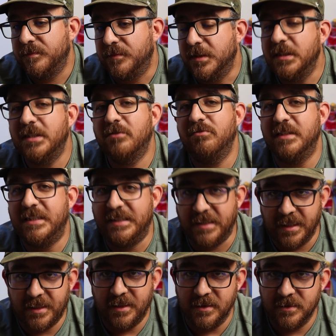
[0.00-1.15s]
This is
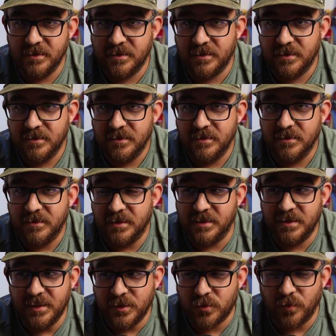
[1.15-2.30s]
ridiculous. Because
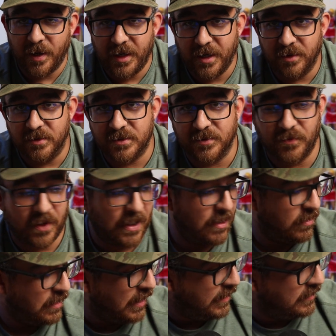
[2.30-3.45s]
this right here is a flat
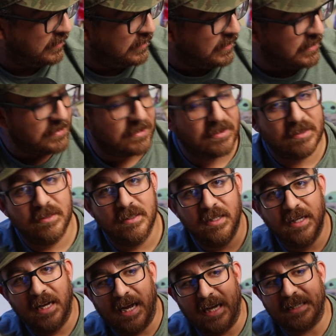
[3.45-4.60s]
out lie. This
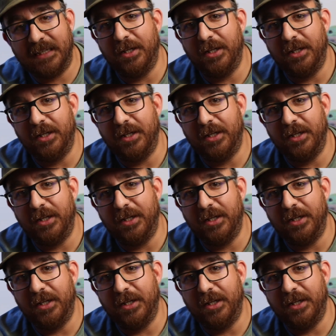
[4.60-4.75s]
I can